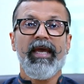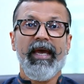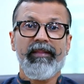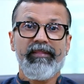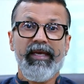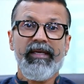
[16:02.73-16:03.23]

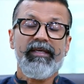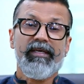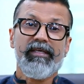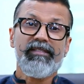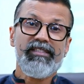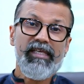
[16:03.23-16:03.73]
And then
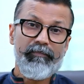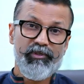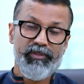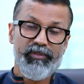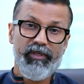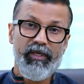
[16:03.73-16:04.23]

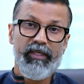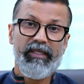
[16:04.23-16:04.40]
conception,